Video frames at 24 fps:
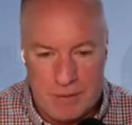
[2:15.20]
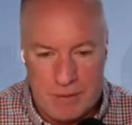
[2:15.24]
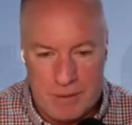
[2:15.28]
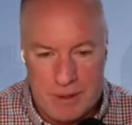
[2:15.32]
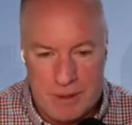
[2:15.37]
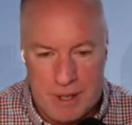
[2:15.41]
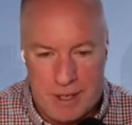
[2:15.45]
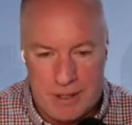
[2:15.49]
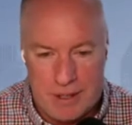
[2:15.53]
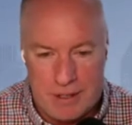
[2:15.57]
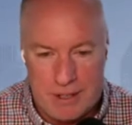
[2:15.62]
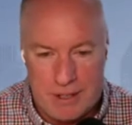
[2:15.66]
were
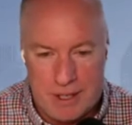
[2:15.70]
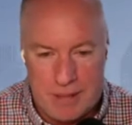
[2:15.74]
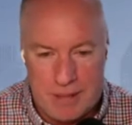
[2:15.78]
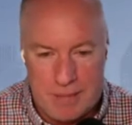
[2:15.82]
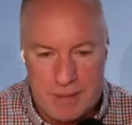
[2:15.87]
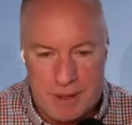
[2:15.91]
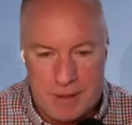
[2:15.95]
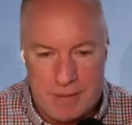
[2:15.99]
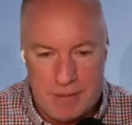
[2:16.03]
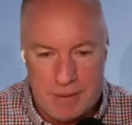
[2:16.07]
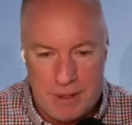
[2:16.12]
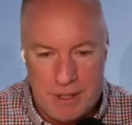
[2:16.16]
outside of
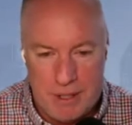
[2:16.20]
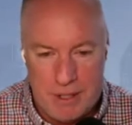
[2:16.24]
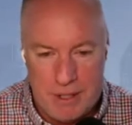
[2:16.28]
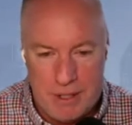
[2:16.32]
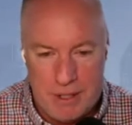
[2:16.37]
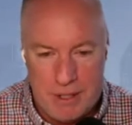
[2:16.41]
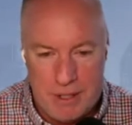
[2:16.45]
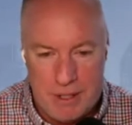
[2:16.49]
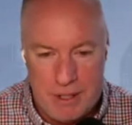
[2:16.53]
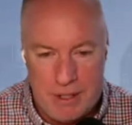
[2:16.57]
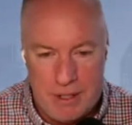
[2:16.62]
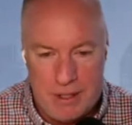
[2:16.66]
my
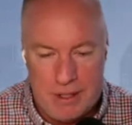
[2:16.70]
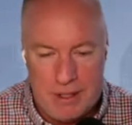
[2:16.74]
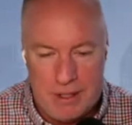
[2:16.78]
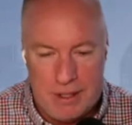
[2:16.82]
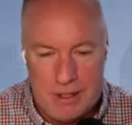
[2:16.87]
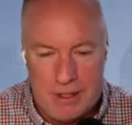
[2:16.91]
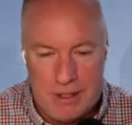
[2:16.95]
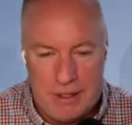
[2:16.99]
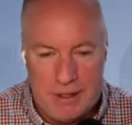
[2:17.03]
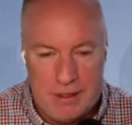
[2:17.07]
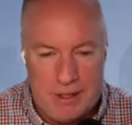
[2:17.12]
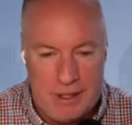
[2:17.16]
reach.
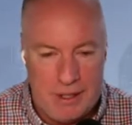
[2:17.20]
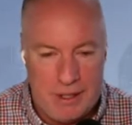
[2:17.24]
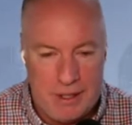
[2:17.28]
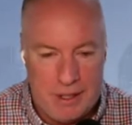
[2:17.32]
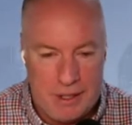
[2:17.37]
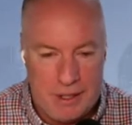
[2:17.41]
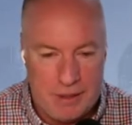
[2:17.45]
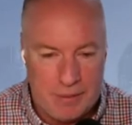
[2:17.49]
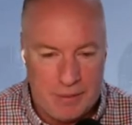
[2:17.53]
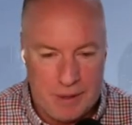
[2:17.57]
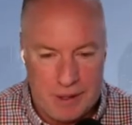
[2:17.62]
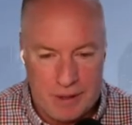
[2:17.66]
I didn't
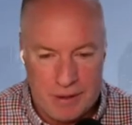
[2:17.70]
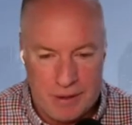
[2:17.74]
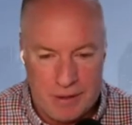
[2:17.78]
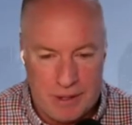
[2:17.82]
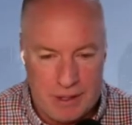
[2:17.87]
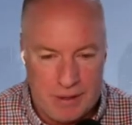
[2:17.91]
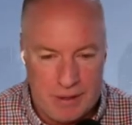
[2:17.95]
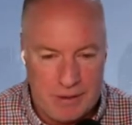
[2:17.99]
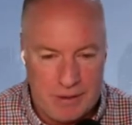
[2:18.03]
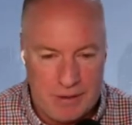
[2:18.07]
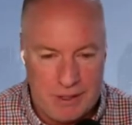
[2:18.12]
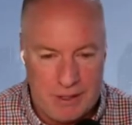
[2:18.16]
think a regular,
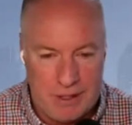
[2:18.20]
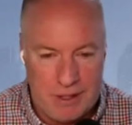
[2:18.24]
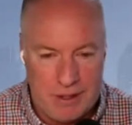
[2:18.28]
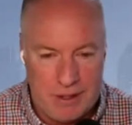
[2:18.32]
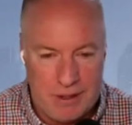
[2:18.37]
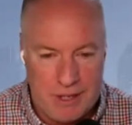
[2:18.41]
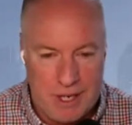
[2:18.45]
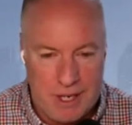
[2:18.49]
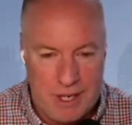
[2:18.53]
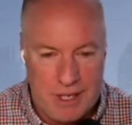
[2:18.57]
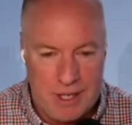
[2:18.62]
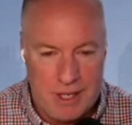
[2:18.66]

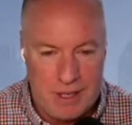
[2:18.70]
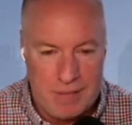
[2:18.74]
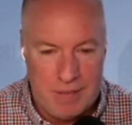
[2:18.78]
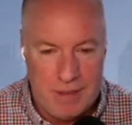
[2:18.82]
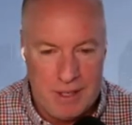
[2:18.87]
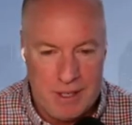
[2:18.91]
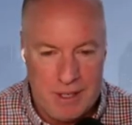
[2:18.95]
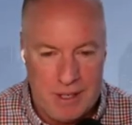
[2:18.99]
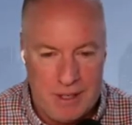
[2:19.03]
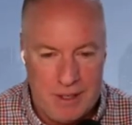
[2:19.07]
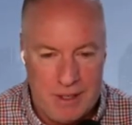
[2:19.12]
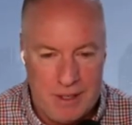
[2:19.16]
guy like
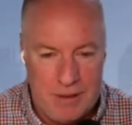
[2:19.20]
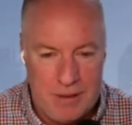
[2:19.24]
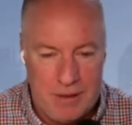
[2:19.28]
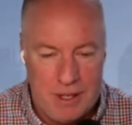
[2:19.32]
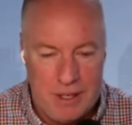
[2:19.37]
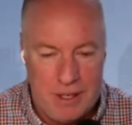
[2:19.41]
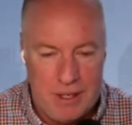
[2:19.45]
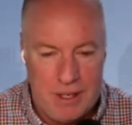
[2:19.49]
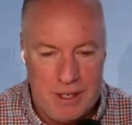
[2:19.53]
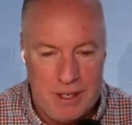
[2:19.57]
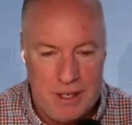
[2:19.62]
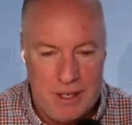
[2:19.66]
me could do
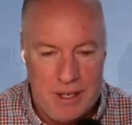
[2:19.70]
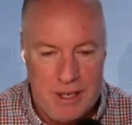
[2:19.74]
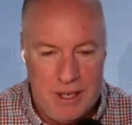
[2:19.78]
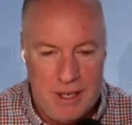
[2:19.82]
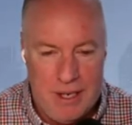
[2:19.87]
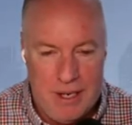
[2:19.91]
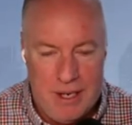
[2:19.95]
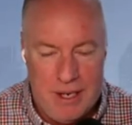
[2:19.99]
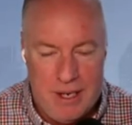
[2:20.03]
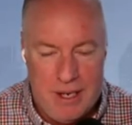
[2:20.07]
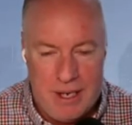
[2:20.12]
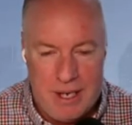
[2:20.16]
it.
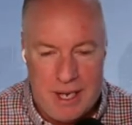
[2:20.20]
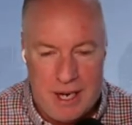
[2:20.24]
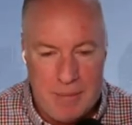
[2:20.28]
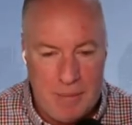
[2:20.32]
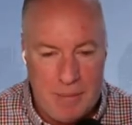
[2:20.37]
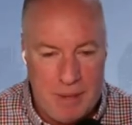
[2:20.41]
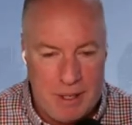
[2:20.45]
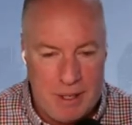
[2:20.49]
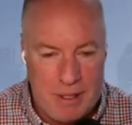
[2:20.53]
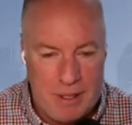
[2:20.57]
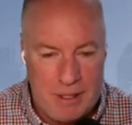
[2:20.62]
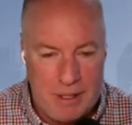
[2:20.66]
And I
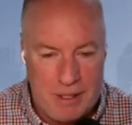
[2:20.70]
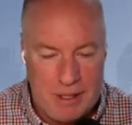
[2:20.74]
met